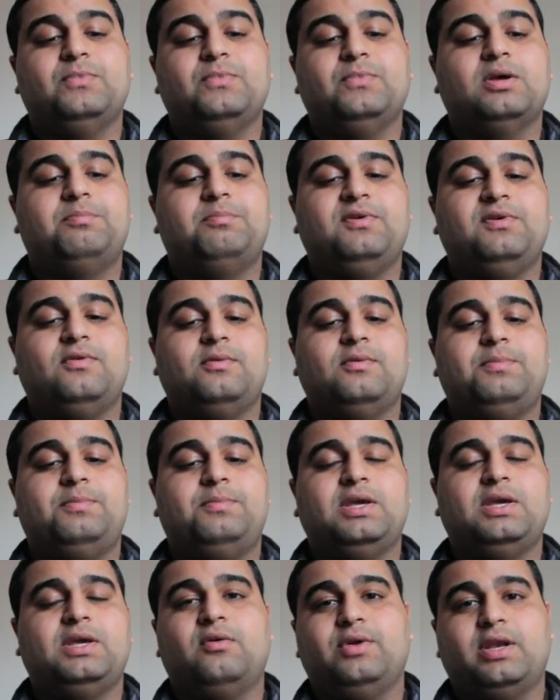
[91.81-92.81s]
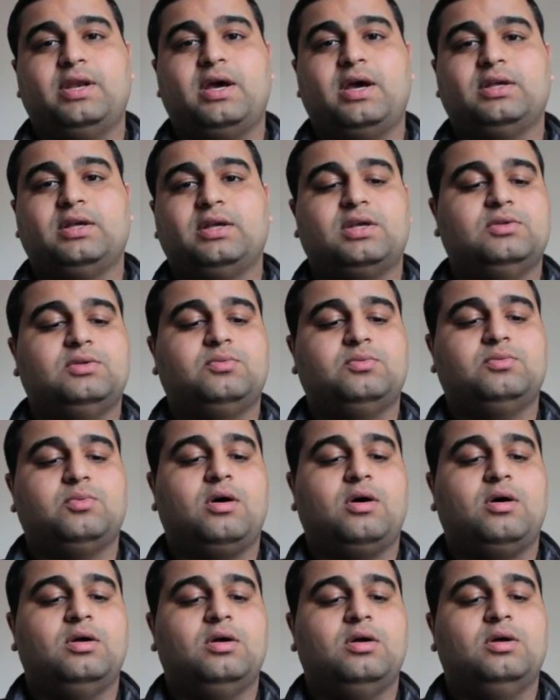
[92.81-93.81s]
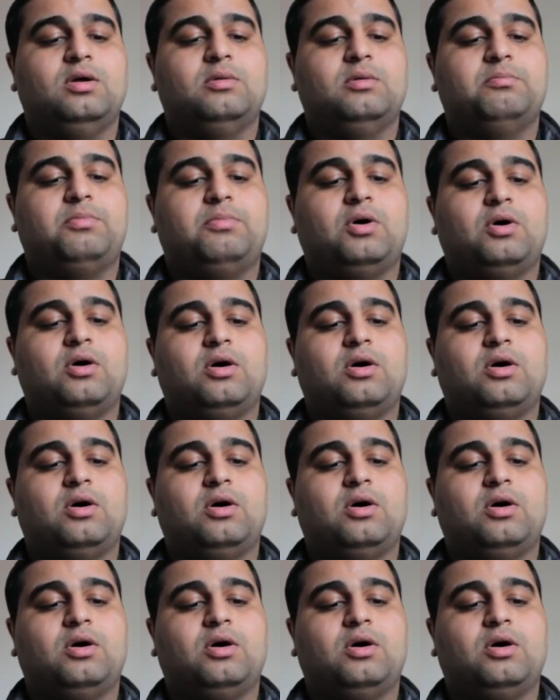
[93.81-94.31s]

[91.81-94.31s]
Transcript: PvP arena and Guild War, but